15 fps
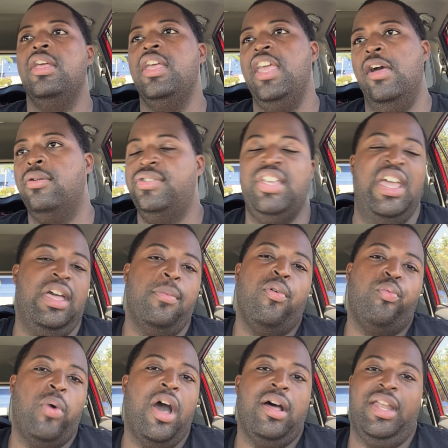It will take him a
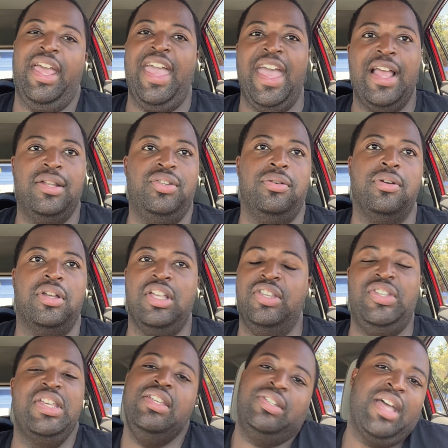while to answer because
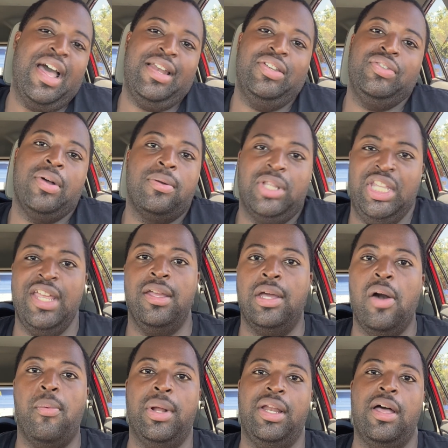he's got his own thing
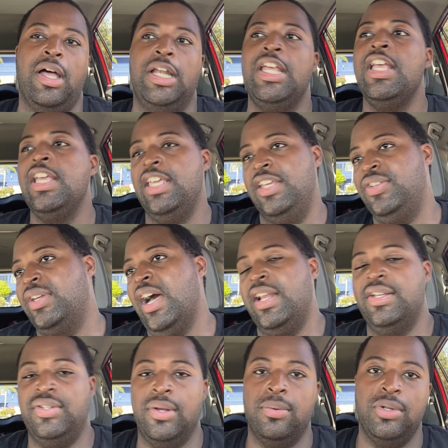going on. He's got
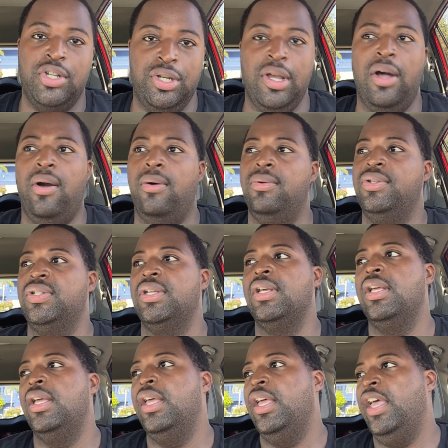his own shows,
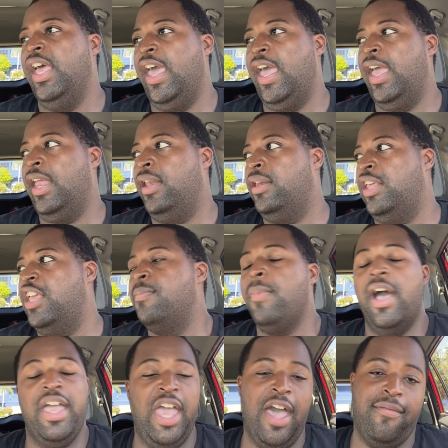and he
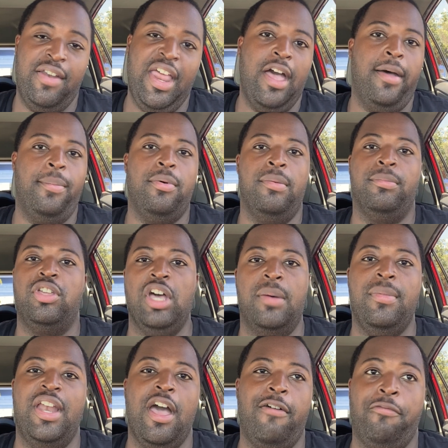might have an album
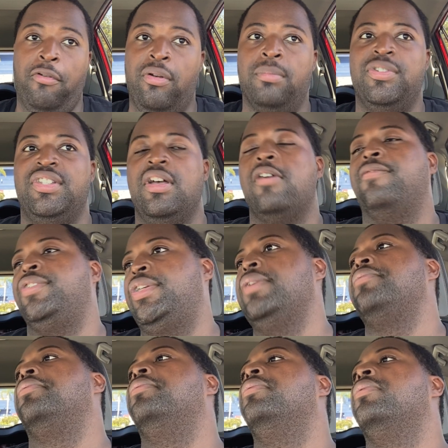coming out for himself too.